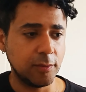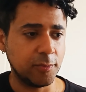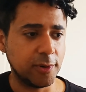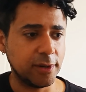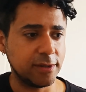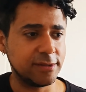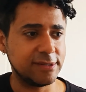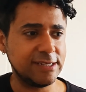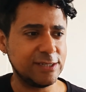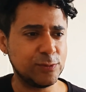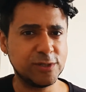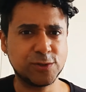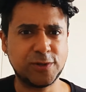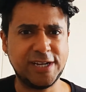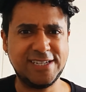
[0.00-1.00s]
but it
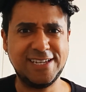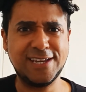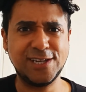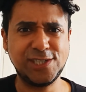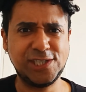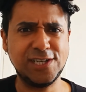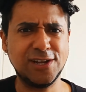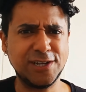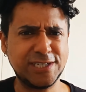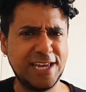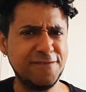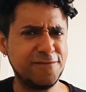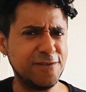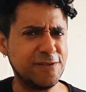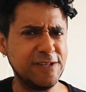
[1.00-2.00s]
was crazy because she liked
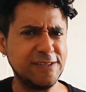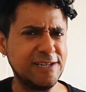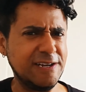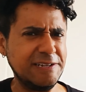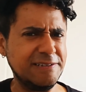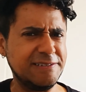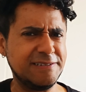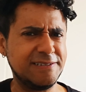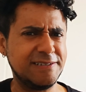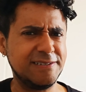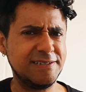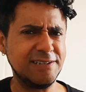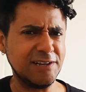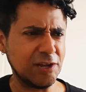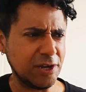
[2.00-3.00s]
everything that I
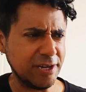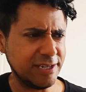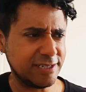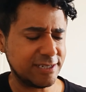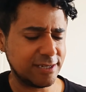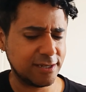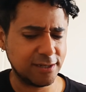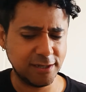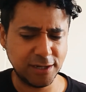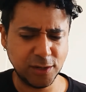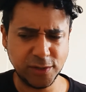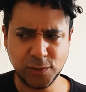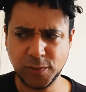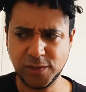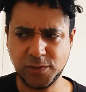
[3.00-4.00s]
liked.
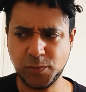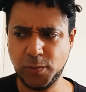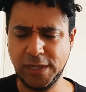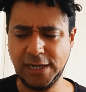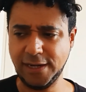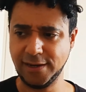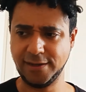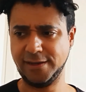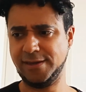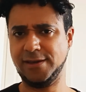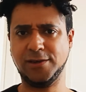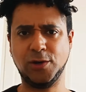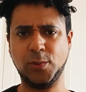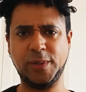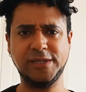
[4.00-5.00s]
It was really like
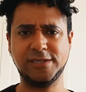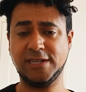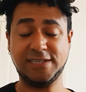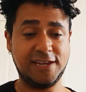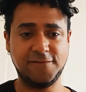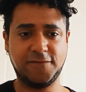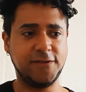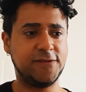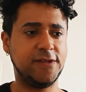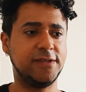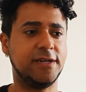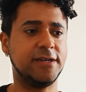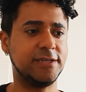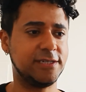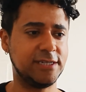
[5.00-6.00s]
a coincidence. Everything
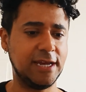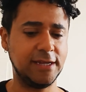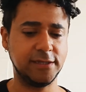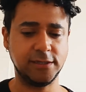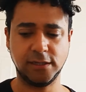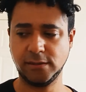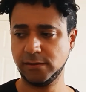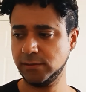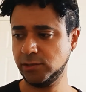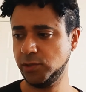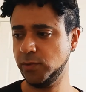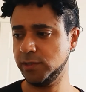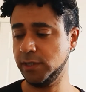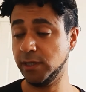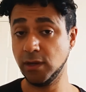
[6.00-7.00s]
that I said,
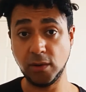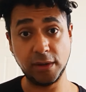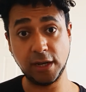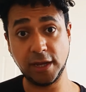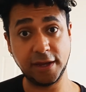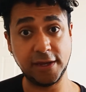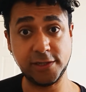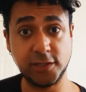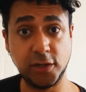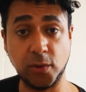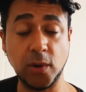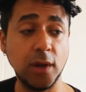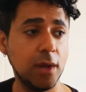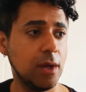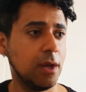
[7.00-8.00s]
she was like, oh, I like it
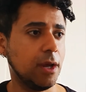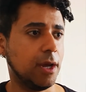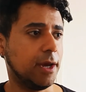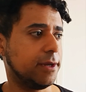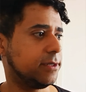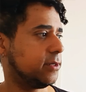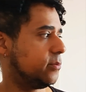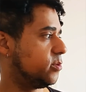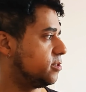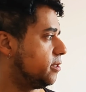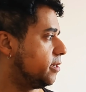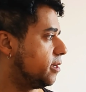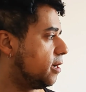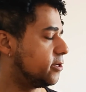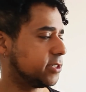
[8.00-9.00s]
too. And I was
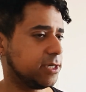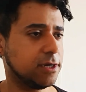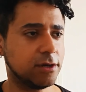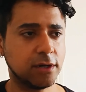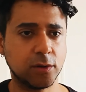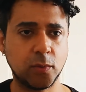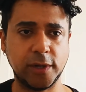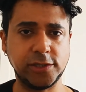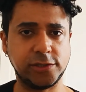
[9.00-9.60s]
like asking her